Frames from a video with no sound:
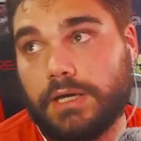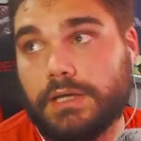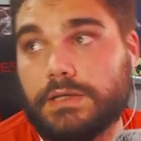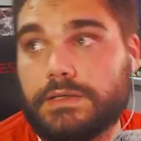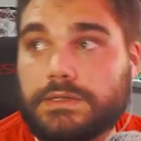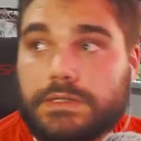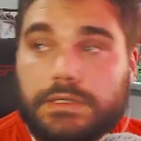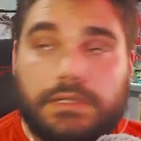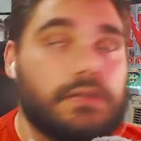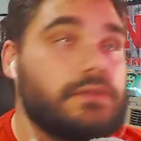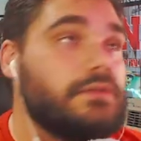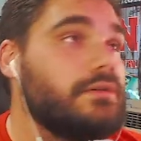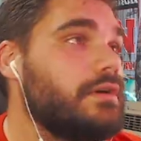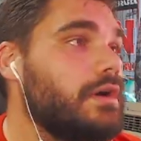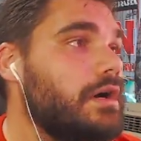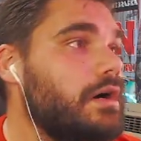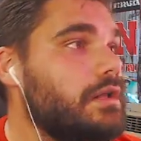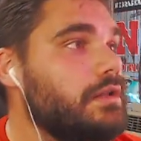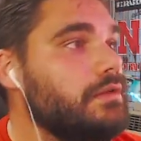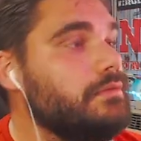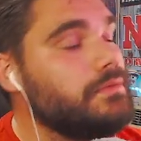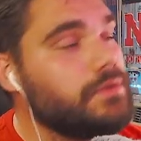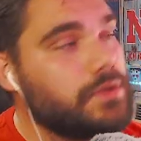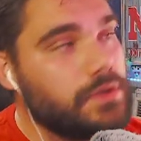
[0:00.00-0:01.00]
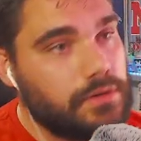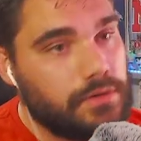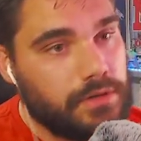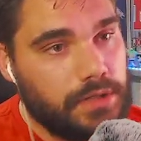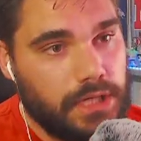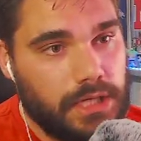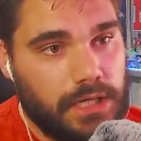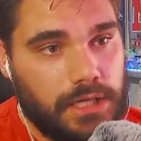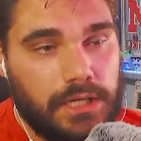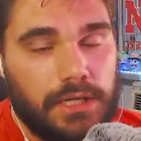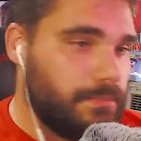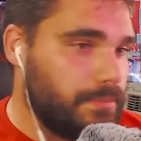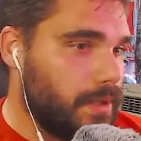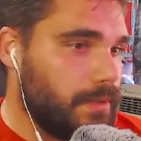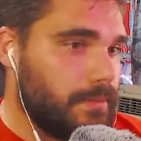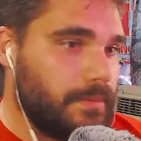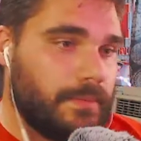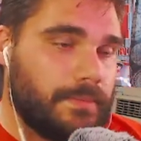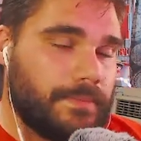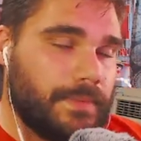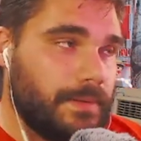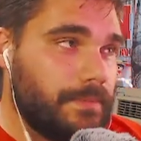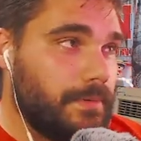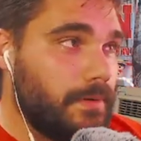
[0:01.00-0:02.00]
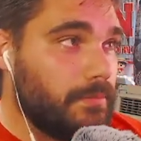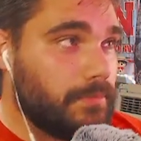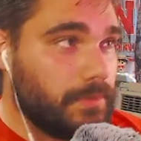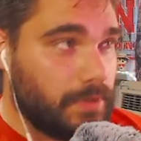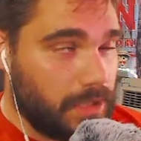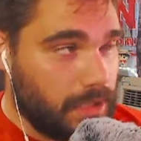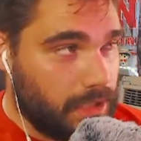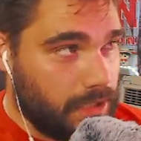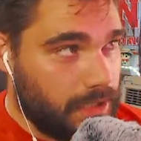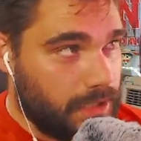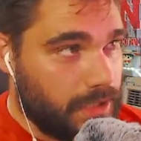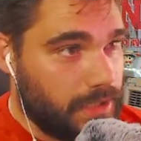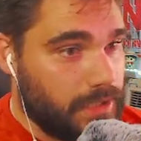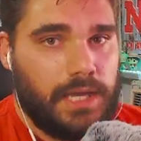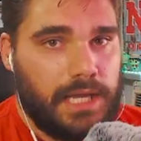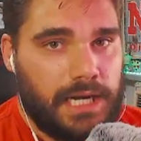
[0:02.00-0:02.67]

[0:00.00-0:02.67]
it's another Call of Duty, blah blah blah blah blah.